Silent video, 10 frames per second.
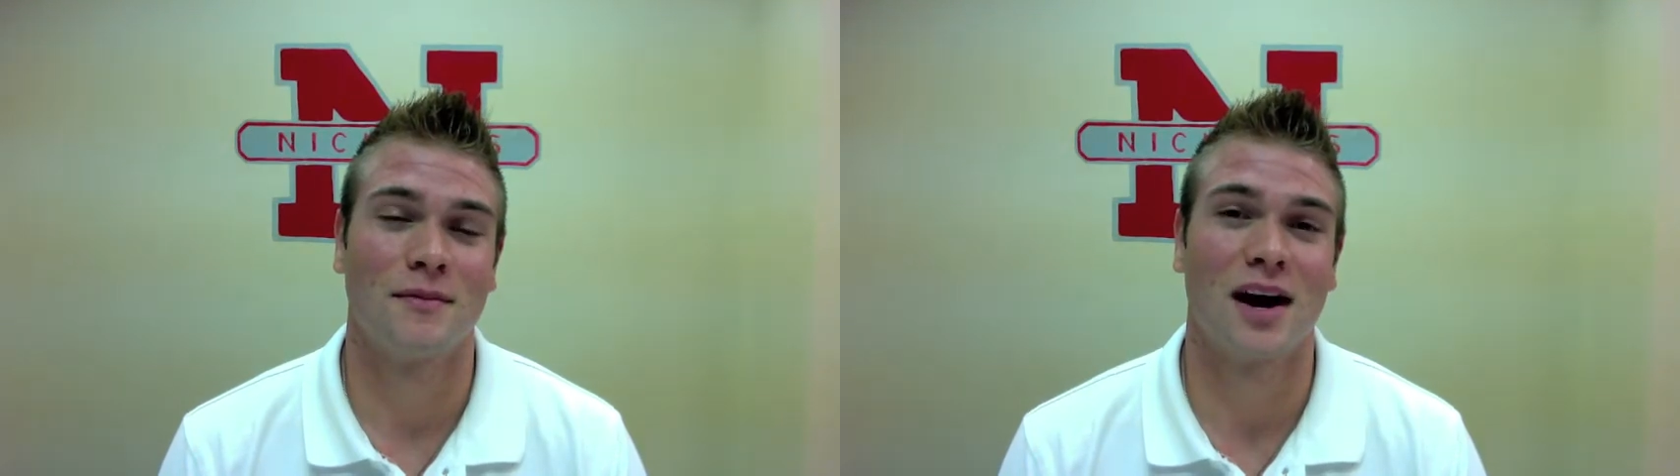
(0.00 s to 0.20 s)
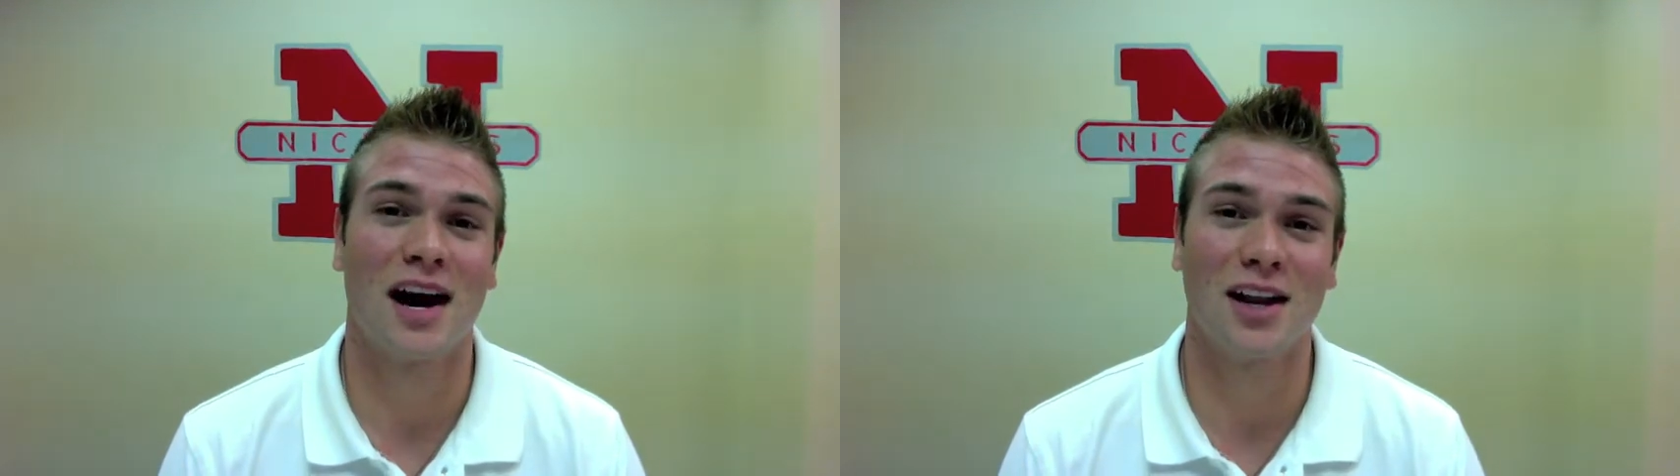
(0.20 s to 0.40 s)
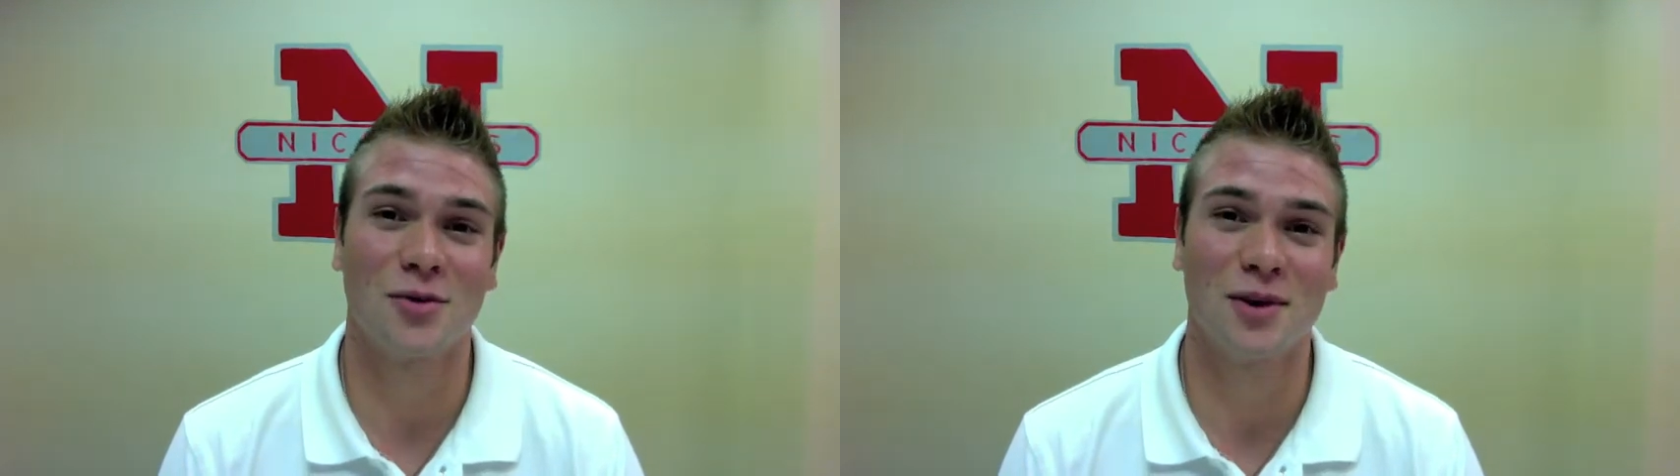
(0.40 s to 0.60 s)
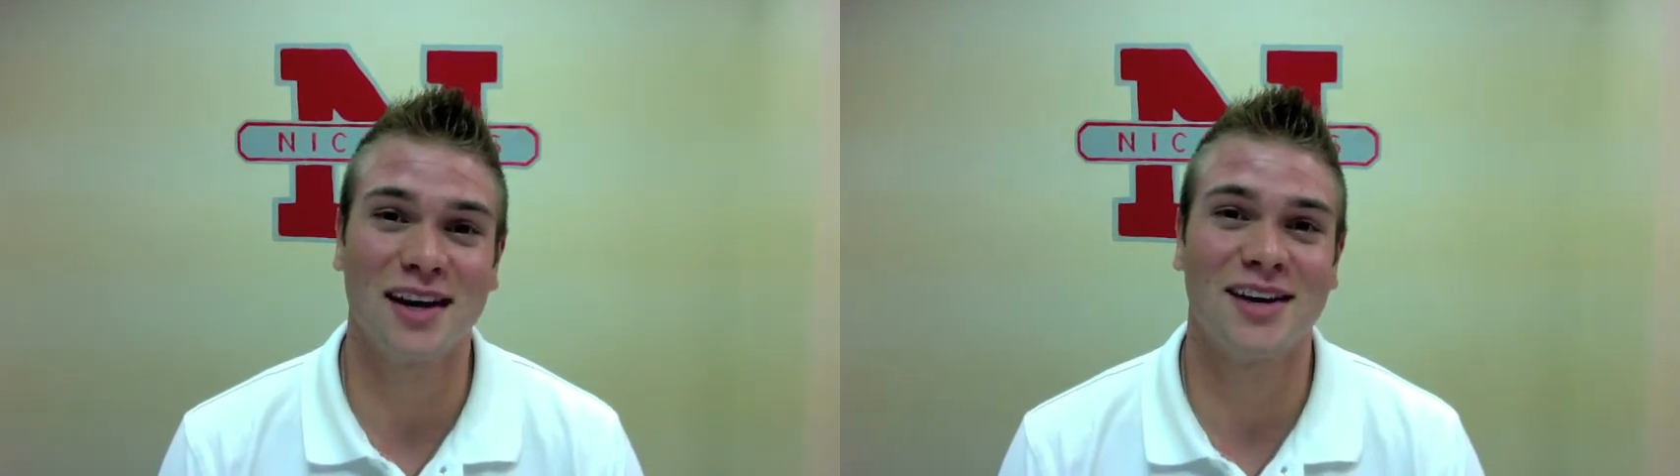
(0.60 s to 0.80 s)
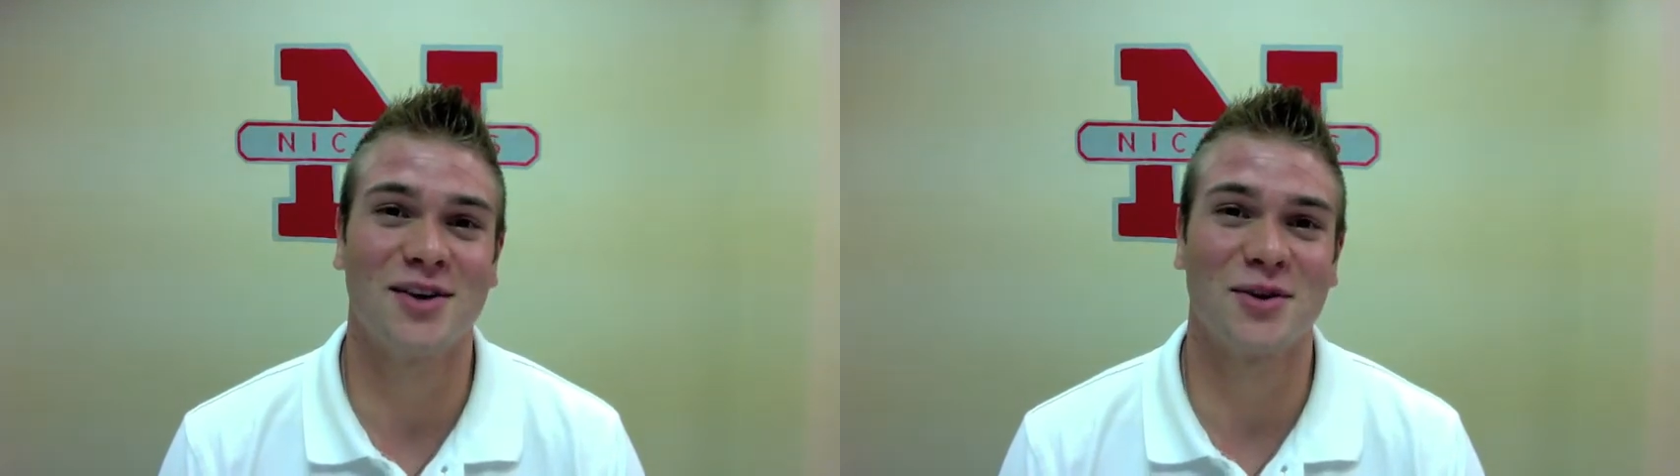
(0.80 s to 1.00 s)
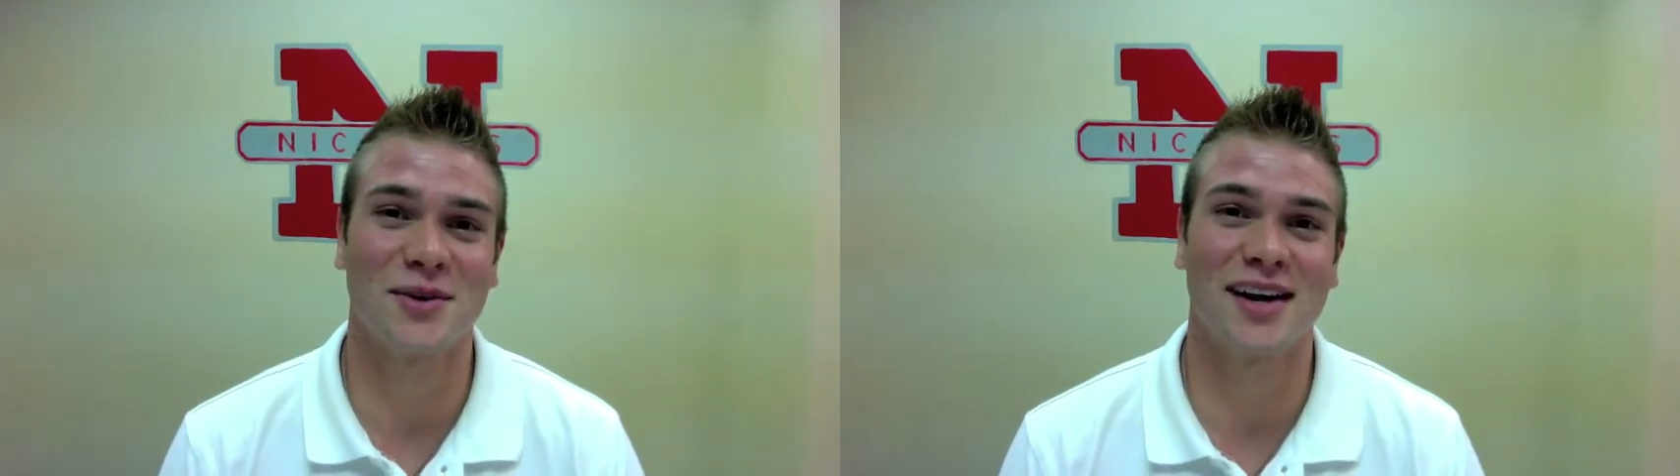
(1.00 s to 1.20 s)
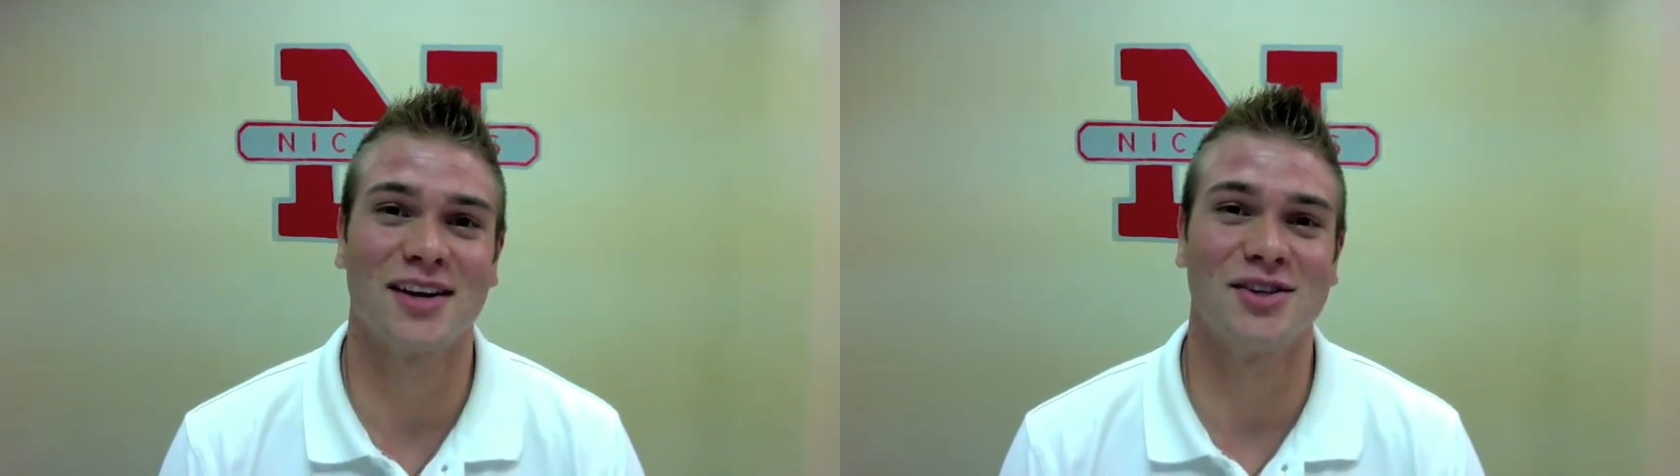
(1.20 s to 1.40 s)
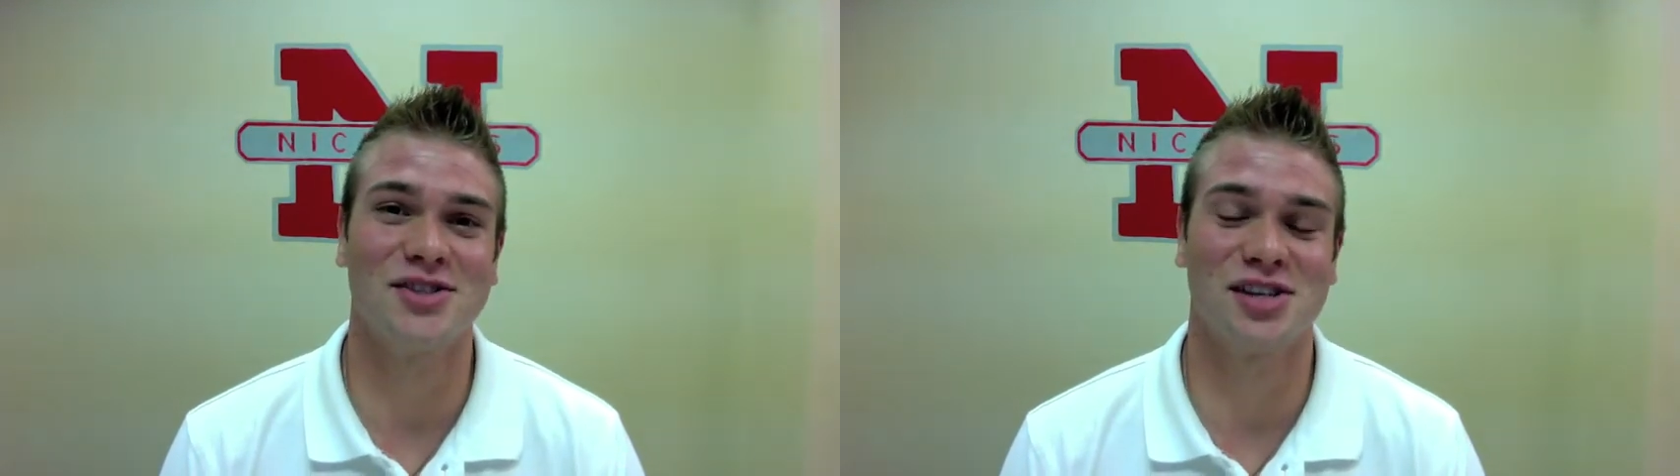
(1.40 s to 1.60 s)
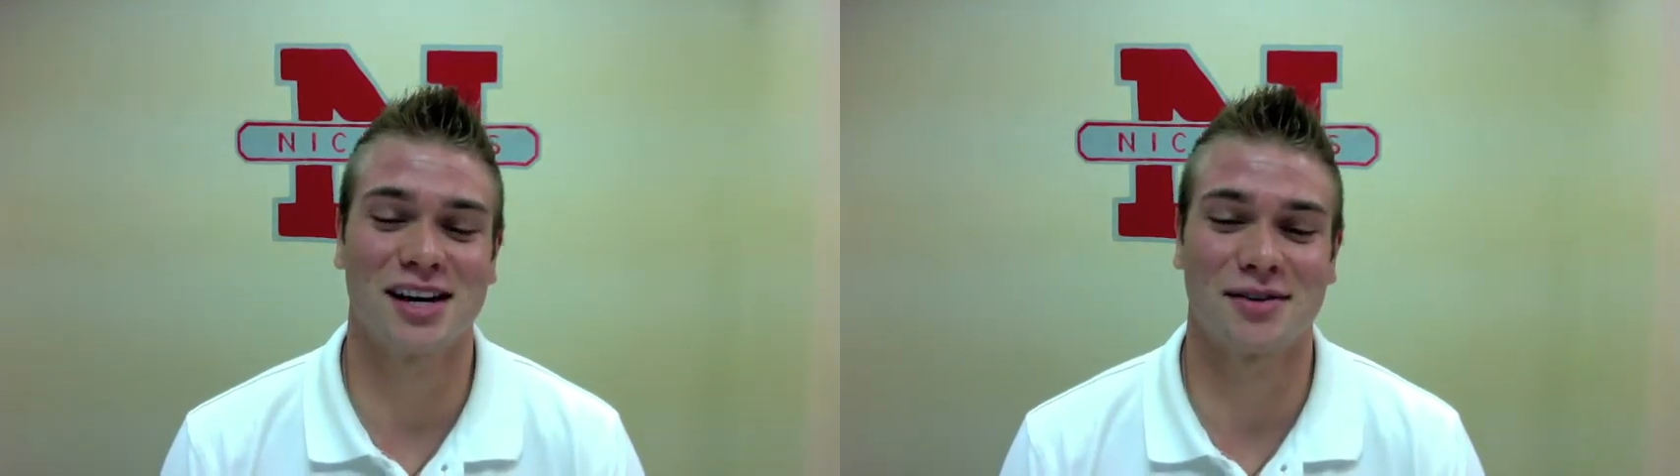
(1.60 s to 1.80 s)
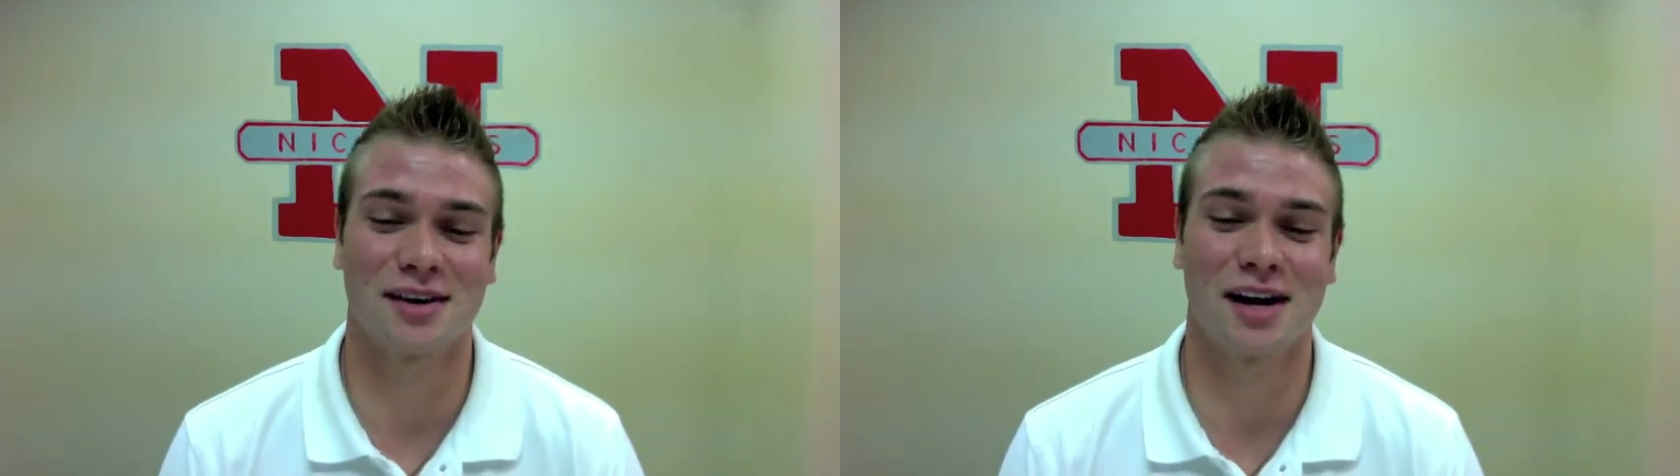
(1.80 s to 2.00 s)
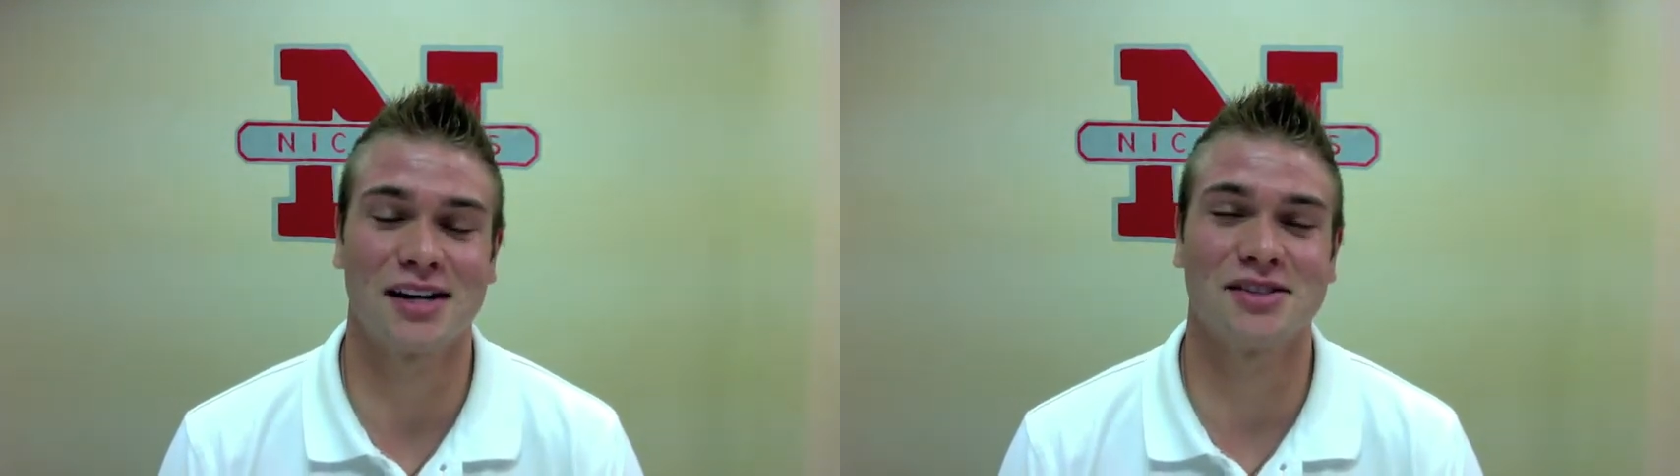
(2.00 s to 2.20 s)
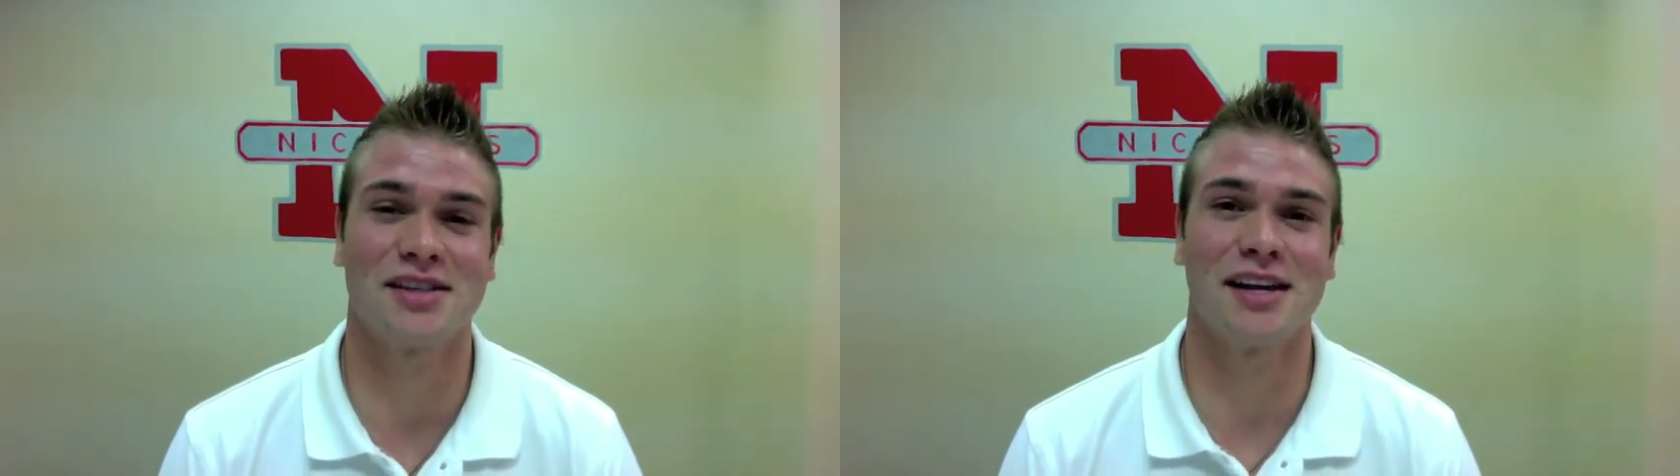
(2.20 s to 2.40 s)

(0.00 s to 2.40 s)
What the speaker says: Halloween, correct. Good job, guys.